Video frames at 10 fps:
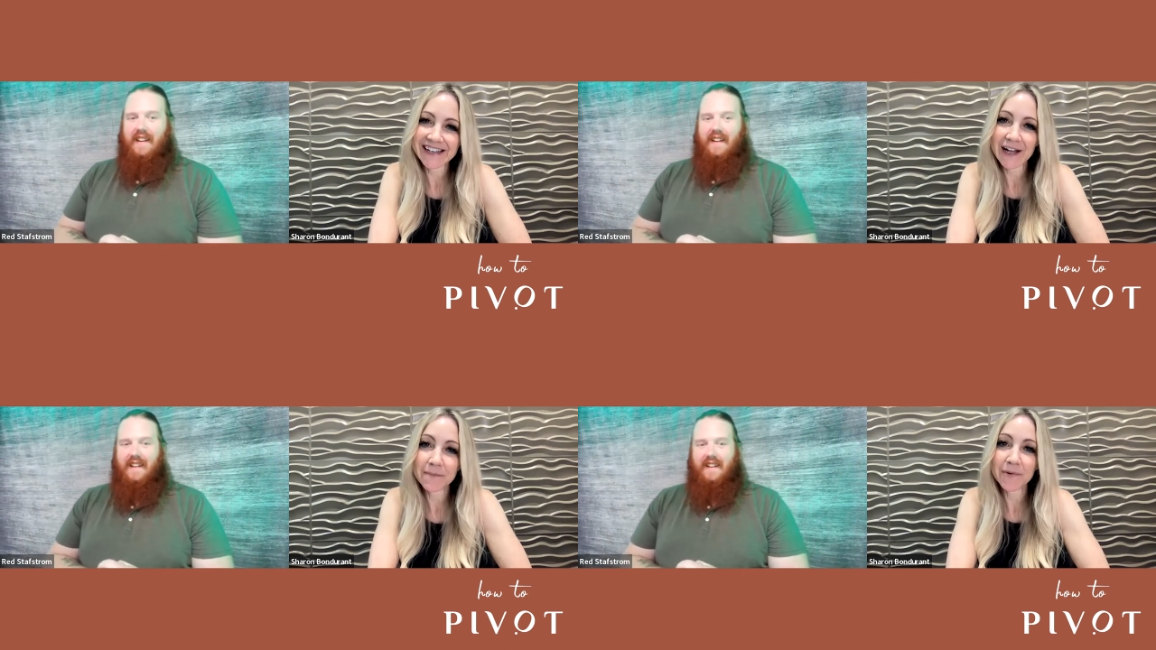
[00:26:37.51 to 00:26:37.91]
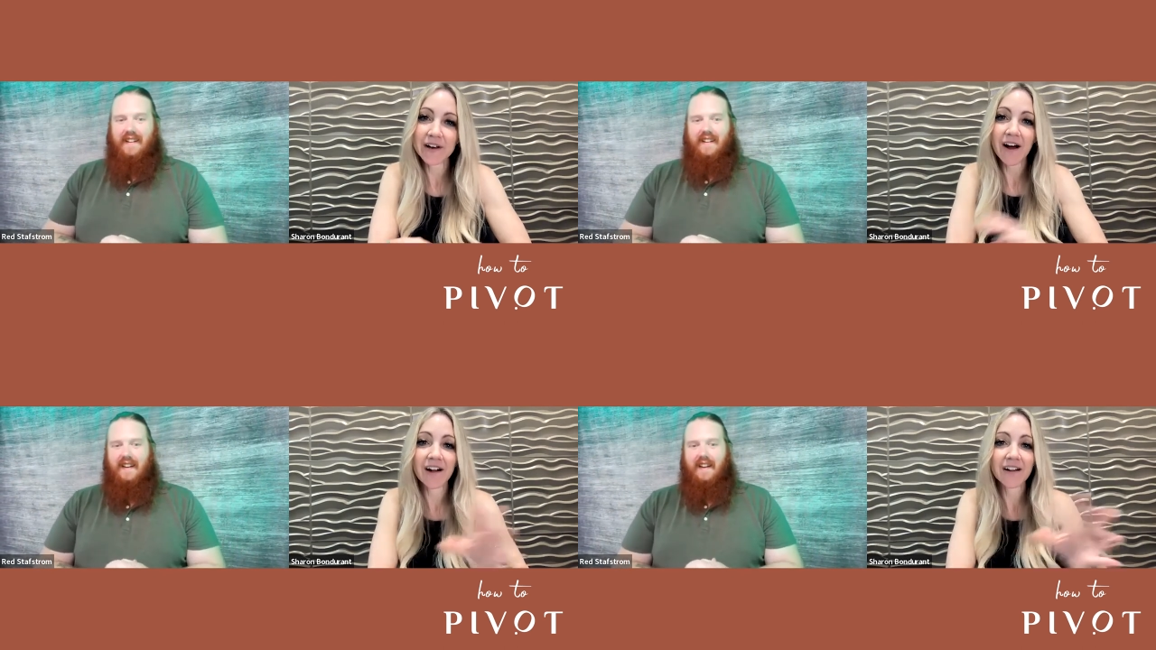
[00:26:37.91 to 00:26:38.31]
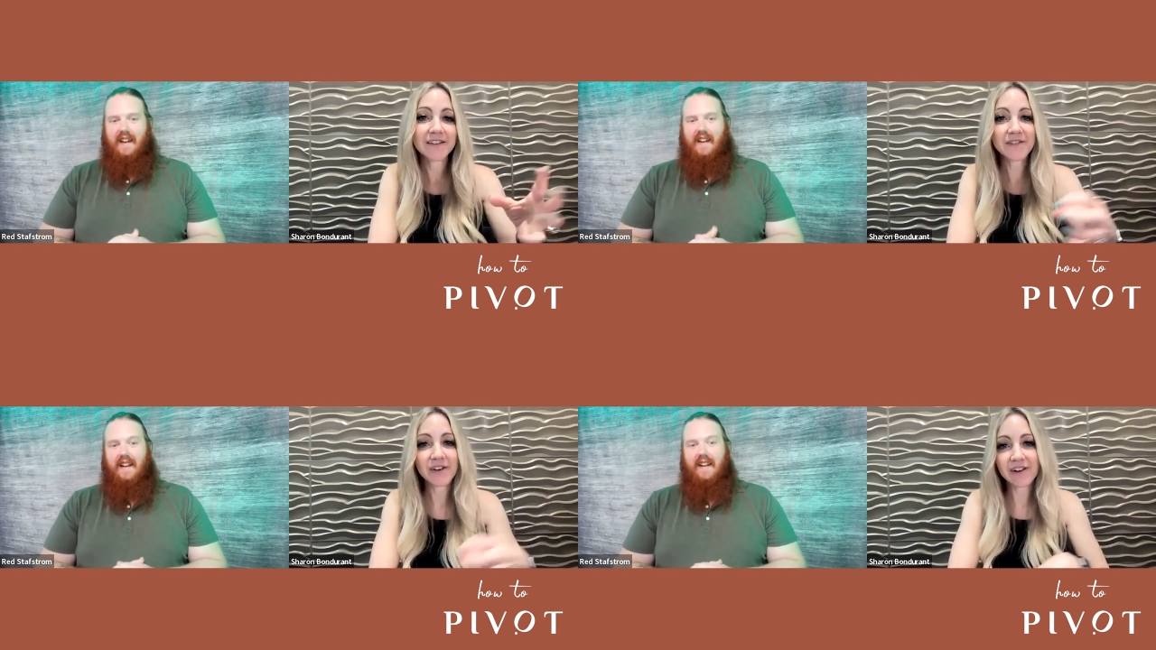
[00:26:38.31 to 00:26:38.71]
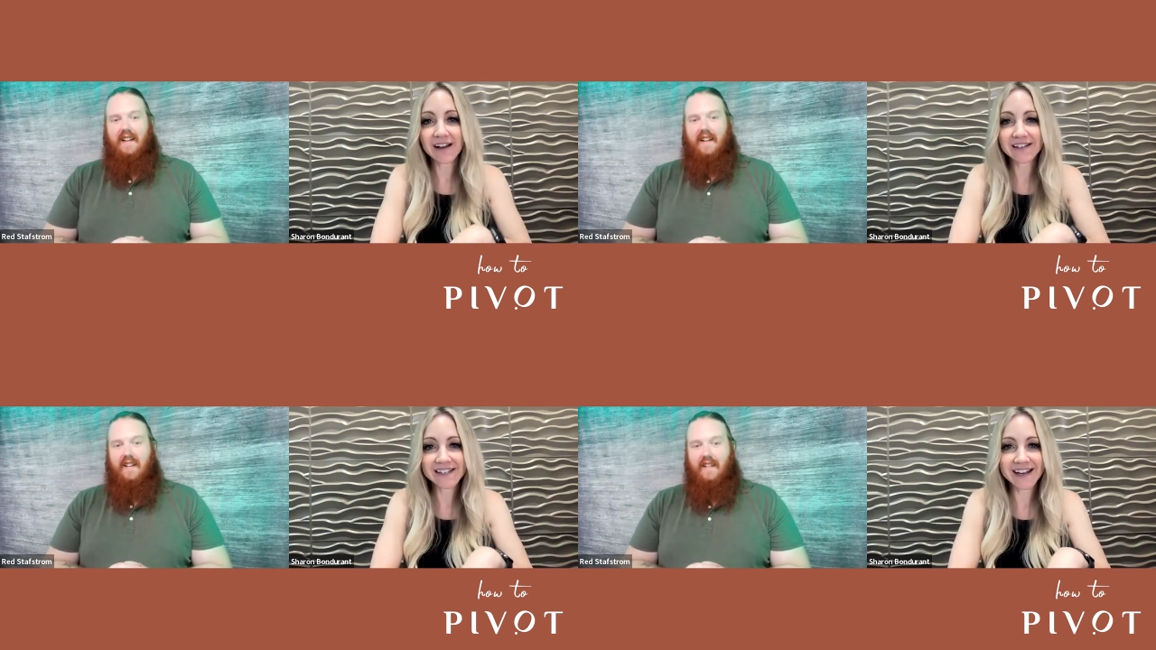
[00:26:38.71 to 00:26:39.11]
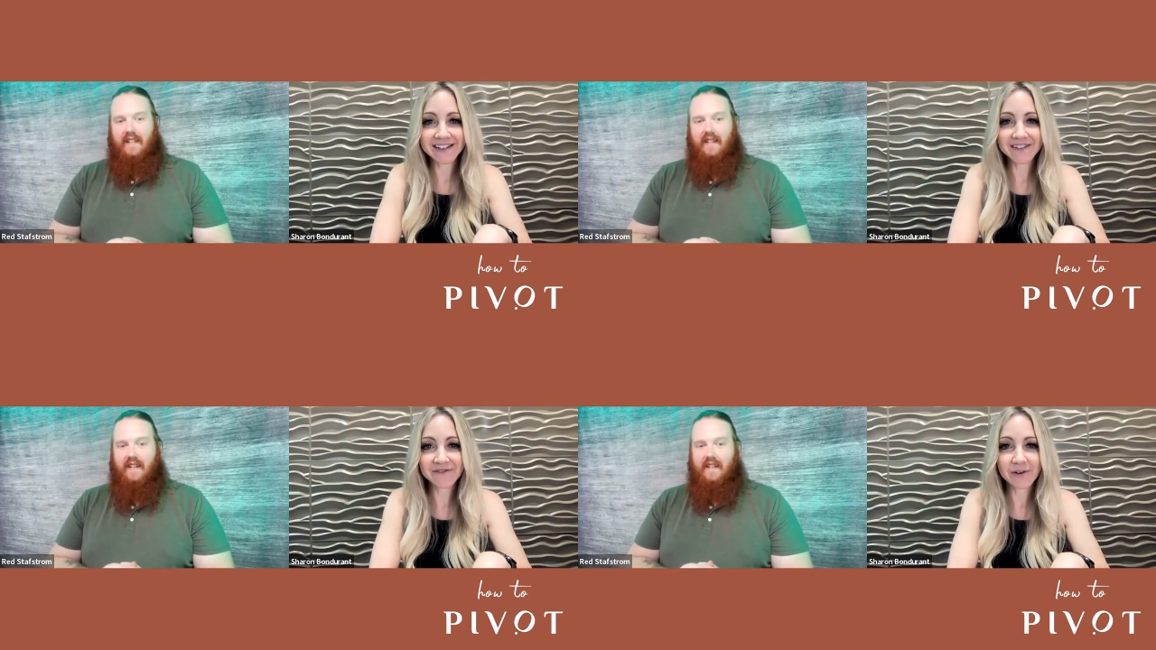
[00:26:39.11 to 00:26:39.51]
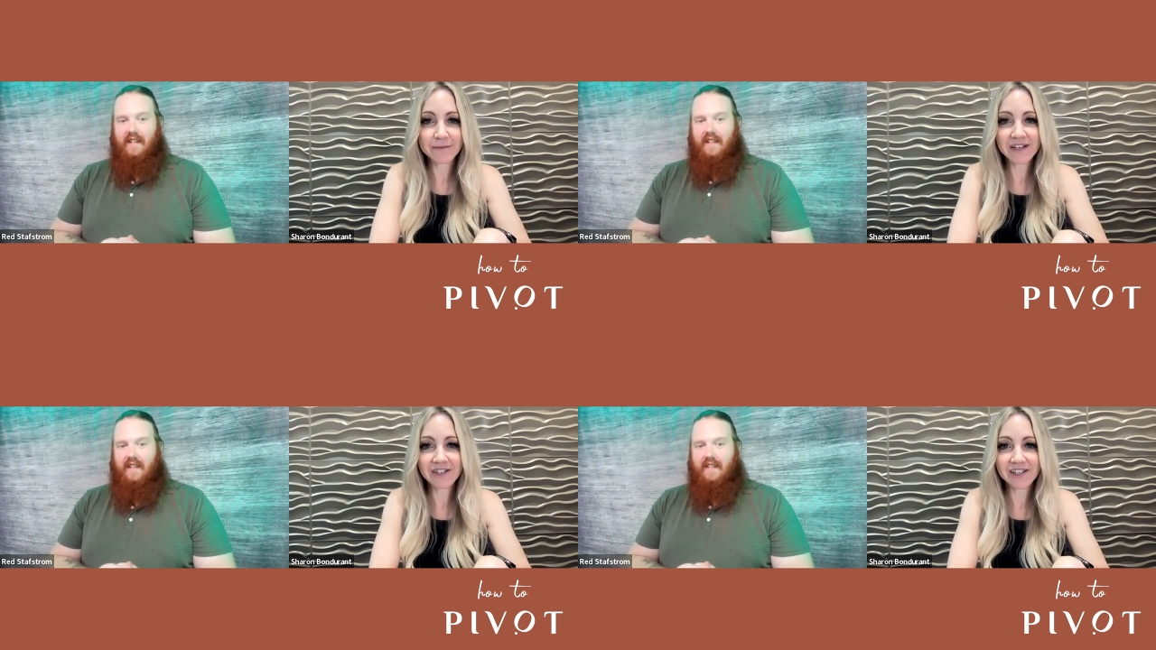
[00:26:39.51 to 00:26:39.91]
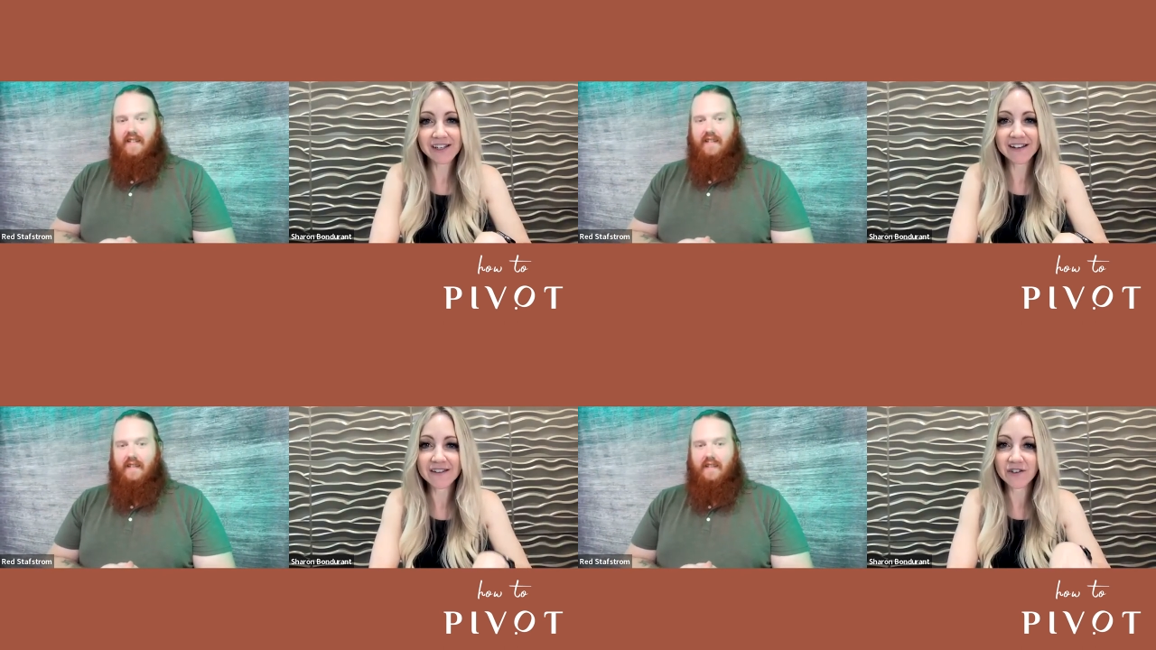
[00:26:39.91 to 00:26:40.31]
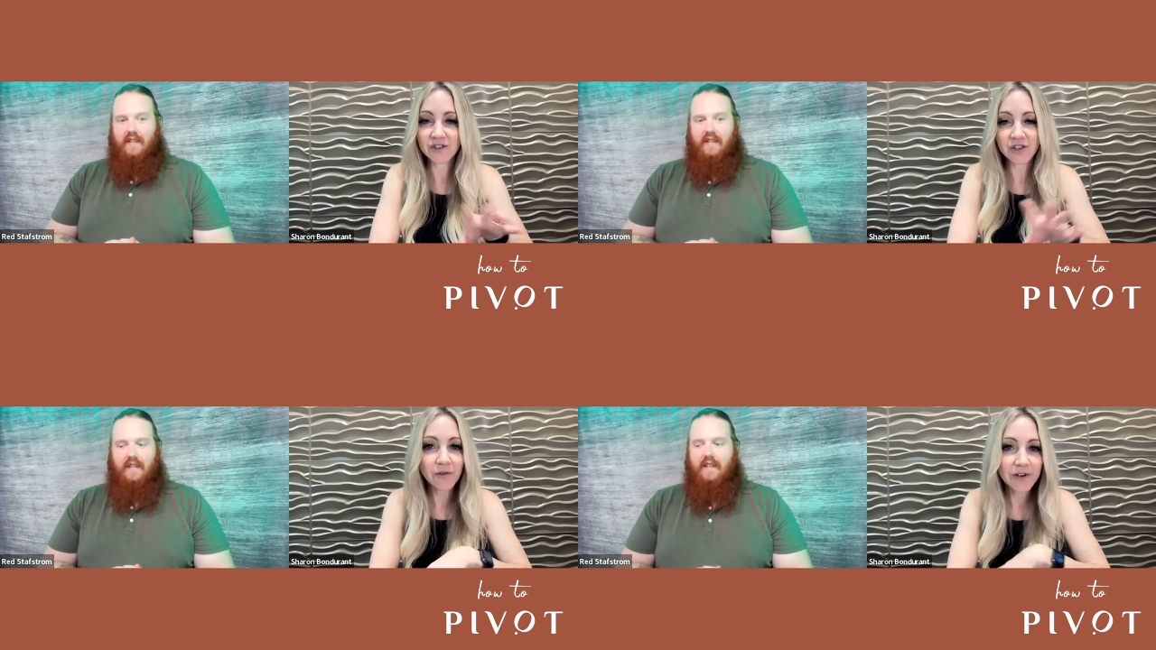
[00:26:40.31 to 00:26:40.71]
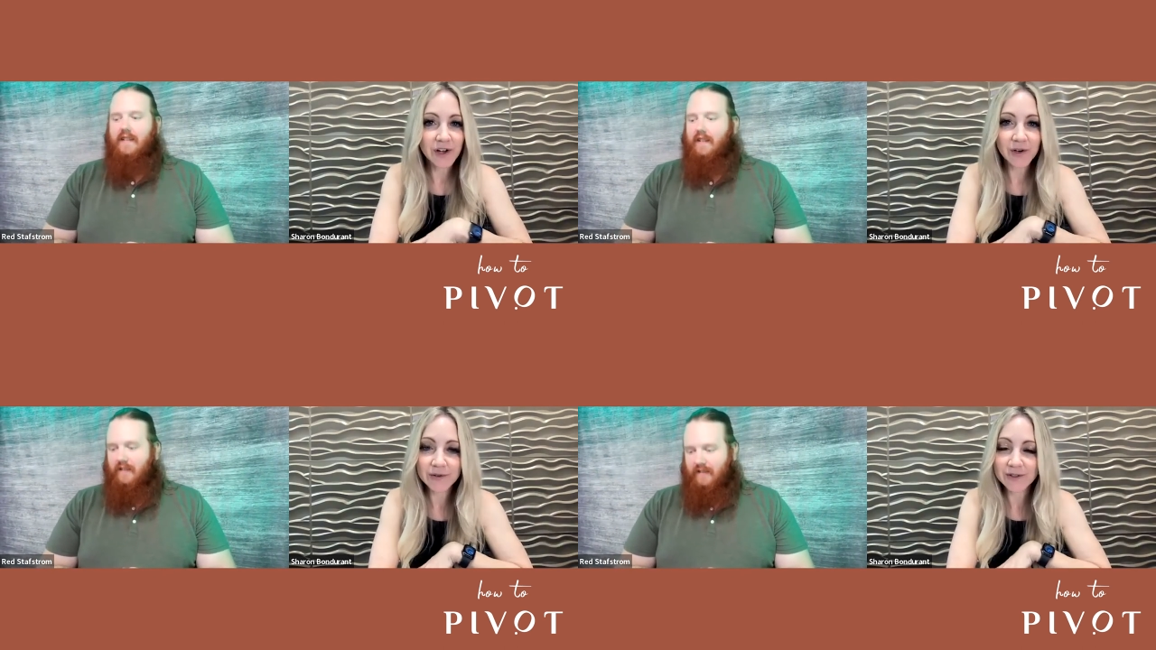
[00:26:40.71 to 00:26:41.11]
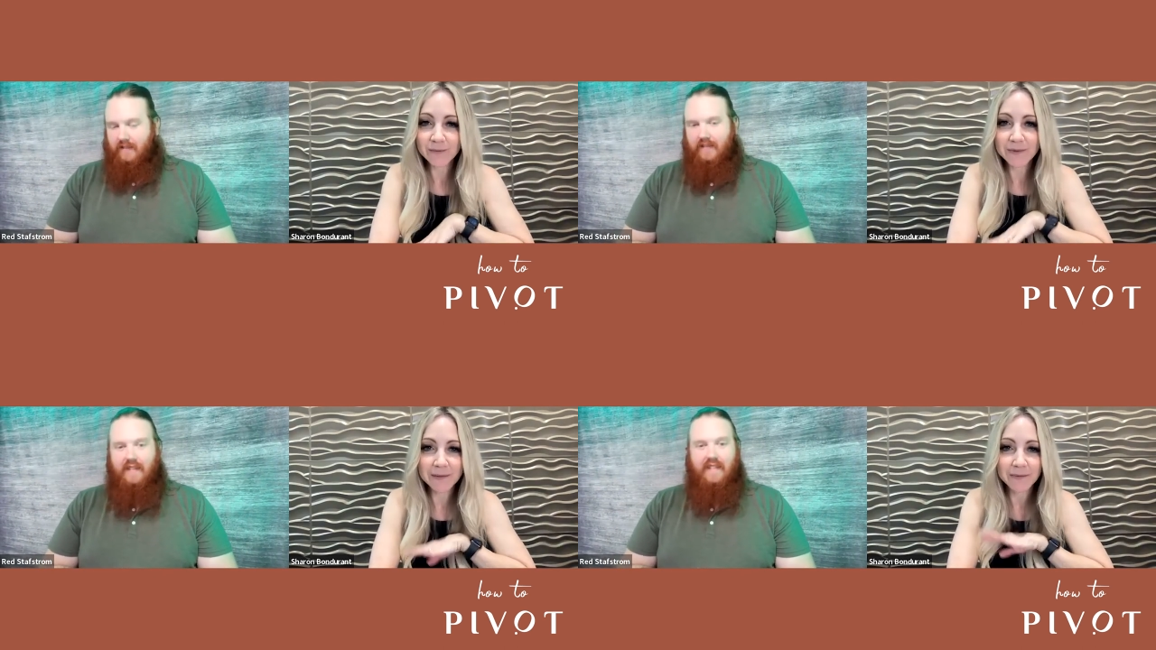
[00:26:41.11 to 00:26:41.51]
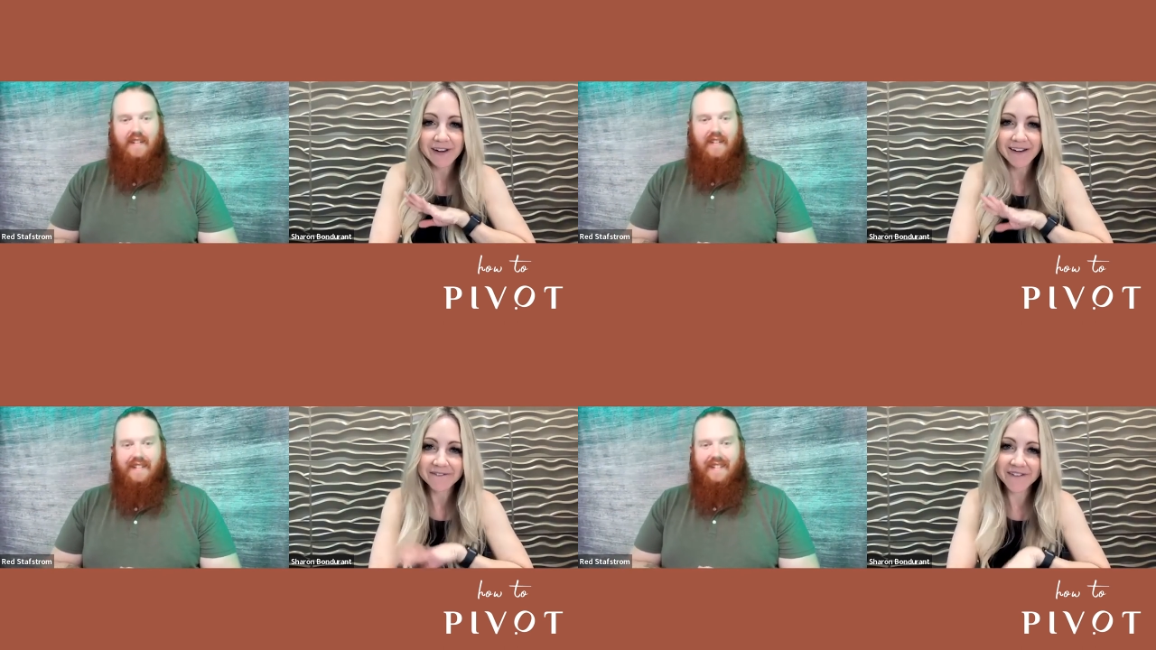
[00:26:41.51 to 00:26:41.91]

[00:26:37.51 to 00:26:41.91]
Speaker 1: And I'll put all of your contact information in the show notes so people can